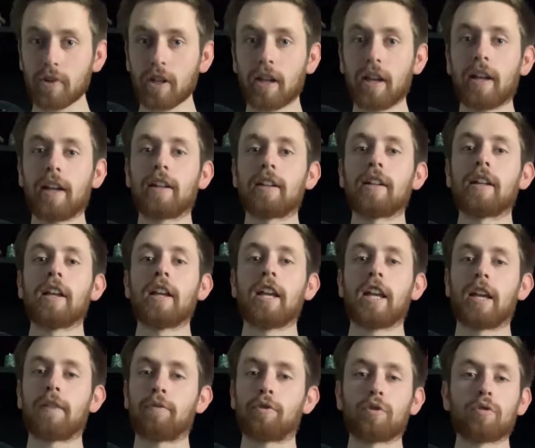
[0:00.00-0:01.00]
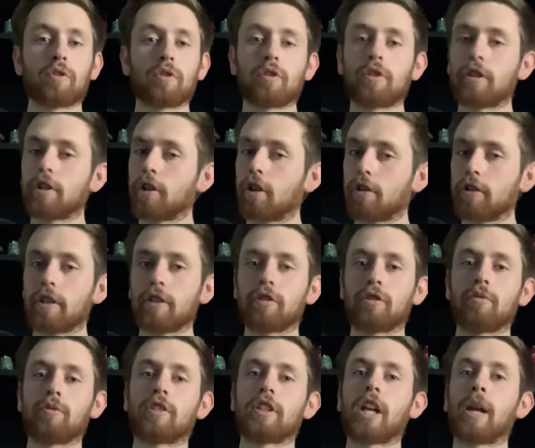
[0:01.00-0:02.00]
And if you're learning all these
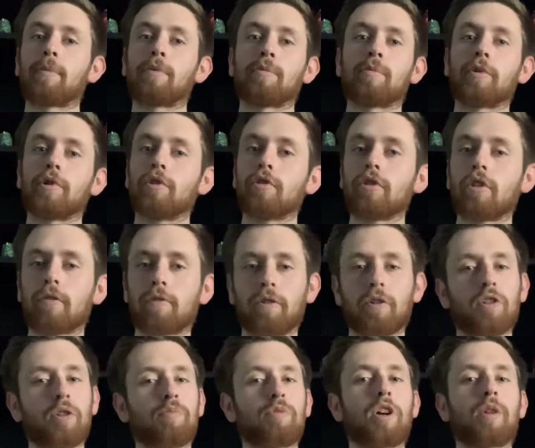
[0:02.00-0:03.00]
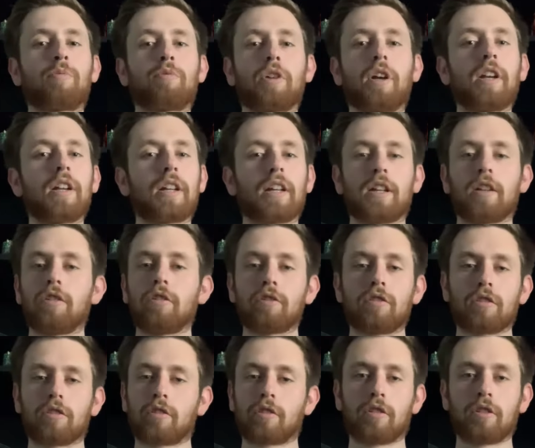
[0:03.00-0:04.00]
new steps but you're not following proper etiquette, you're
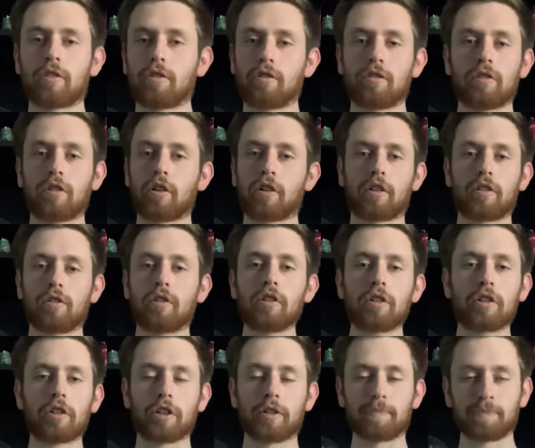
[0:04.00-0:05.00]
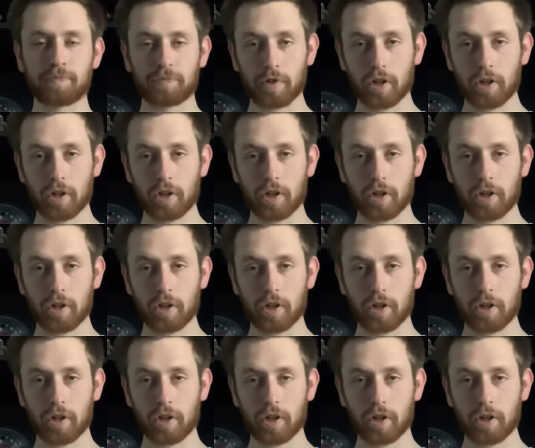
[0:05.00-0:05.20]
not going to look good.